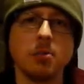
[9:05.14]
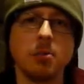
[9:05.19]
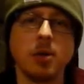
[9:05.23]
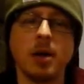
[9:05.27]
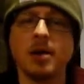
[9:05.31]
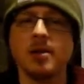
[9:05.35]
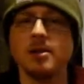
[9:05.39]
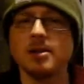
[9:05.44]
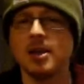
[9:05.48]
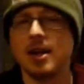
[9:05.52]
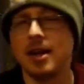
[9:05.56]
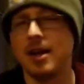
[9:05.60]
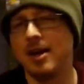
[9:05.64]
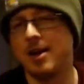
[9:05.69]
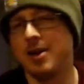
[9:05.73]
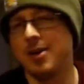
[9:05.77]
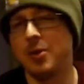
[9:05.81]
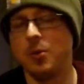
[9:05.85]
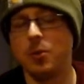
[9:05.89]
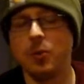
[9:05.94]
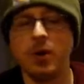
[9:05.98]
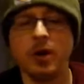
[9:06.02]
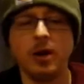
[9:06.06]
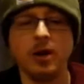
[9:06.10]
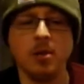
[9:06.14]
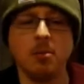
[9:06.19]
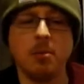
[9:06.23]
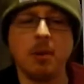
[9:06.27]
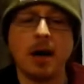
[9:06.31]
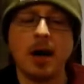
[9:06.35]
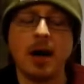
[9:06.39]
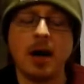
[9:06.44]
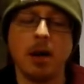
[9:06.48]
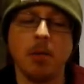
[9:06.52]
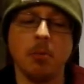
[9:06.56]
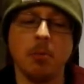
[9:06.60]
depends kind of where you
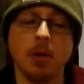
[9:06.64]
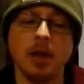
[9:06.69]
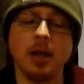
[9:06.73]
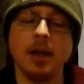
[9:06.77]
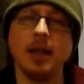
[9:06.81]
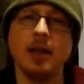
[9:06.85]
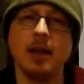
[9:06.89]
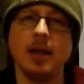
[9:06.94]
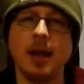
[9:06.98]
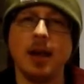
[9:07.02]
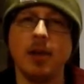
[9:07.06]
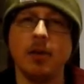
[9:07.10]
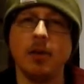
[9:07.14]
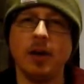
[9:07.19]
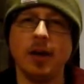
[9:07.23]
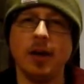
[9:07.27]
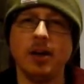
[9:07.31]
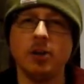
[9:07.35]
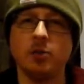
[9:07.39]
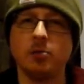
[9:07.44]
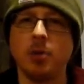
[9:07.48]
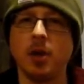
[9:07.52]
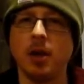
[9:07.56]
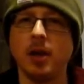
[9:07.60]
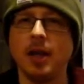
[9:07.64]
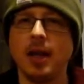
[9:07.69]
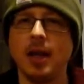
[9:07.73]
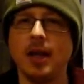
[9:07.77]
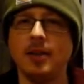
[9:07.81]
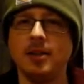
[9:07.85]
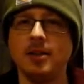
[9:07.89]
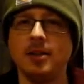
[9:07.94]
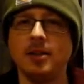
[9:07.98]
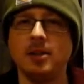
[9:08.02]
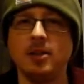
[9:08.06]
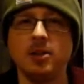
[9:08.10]
buy them, but in that range, probably
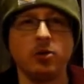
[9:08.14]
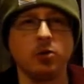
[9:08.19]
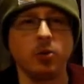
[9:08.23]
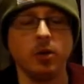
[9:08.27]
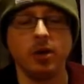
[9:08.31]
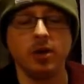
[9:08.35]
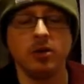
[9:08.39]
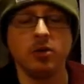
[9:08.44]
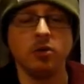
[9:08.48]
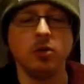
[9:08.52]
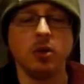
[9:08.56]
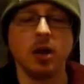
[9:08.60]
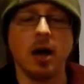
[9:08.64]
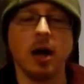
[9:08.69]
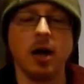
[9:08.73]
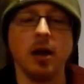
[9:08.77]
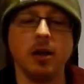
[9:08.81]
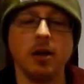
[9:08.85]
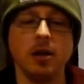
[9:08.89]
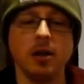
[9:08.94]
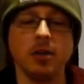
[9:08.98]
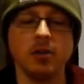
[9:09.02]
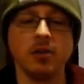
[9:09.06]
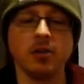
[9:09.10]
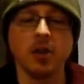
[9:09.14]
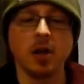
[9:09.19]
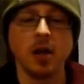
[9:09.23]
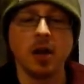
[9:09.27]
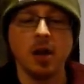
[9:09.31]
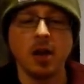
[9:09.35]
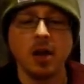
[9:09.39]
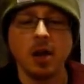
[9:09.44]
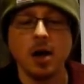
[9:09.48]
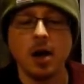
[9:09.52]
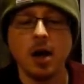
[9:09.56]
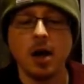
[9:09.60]
$18 to $22.
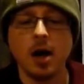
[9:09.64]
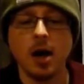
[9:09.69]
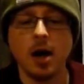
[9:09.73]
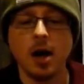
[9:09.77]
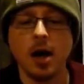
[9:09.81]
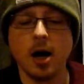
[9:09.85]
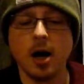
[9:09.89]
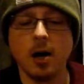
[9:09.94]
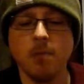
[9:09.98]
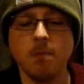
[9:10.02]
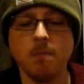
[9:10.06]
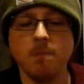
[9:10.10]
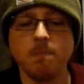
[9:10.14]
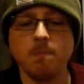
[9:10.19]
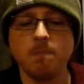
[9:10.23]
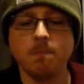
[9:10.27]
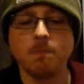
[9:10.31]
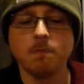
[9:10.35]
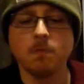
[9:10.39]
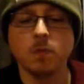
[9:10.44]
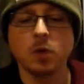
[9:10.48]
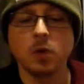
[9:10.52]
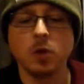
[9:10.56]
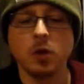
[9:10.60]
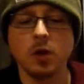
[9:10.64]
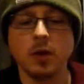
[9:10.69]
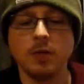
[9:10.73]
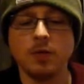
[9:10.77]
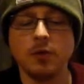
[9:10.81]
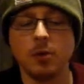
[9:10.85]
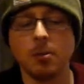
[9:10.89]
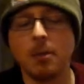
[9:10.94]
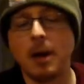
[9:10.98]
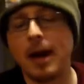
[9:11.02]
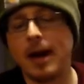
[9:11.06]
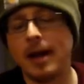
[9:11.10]

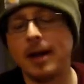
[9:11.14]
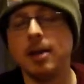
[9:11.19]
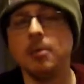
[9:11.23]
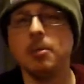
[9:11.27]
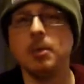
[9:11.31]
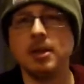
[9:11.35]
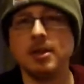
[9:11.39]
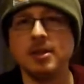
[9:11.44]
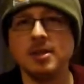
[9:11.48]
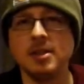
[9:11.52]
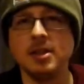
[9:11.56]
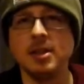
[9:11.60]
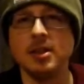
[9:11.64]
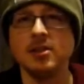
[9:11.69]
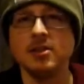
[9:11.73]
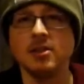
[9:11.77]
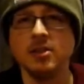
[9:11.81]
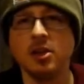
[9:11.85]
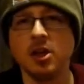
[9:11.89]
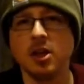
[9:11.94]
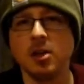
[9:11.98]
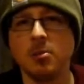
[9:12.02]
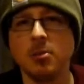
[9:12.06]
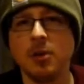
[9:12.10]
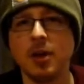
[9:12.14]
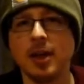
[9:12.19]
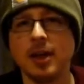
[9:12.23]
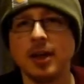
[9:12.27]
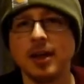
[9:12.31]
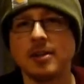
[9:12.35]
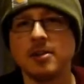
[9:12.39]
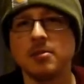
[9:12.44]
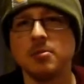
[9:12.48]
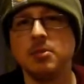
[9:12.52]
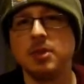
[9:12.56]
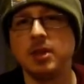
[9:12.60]
If you're buying them in season, you can probably
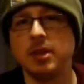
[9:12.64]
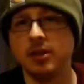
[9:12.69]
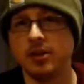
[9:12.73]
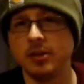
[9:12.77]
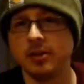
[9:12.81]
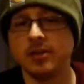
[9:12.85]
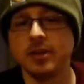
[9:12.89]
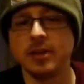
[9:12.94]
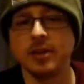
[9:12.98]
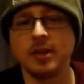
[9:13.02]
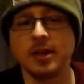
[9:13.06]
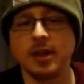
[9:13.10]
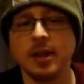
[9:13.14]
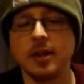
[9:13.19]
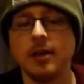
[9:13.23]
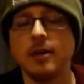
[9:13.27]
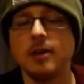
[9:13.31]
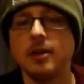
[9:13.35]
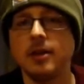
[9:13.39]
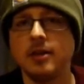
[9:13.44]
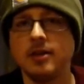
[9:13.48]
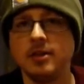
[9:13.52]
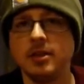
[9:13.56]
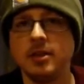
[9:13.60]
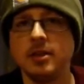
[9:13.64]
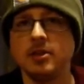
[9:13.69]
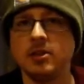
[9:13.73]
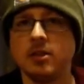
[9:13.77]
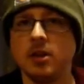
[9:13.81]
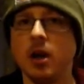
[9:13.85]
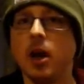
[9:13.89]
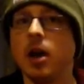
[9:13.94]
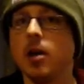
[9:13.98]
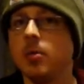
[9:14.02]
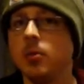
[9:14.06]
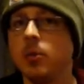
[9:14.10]
get some deals at the end of the
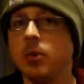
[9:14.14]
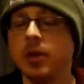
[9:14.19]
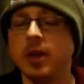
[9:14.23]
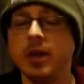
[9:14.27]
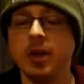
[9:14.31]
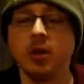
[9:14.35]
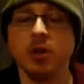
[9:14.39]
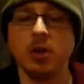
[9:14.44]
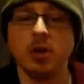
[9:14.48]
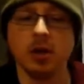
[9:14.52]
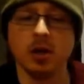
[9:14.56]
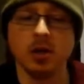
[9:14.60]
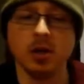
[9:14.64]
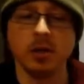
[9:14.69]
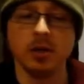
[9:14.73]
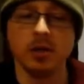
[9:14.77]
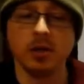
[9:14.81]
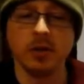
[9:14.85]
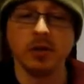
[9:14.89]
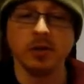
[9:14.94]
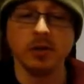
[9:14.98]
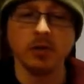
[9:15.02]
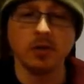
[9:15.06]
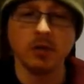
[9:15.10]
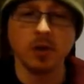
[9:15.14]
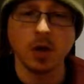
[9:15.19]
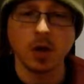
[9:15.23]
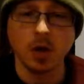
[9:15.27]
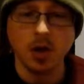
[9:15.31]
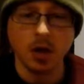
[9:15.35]
season on them when they go on clearance.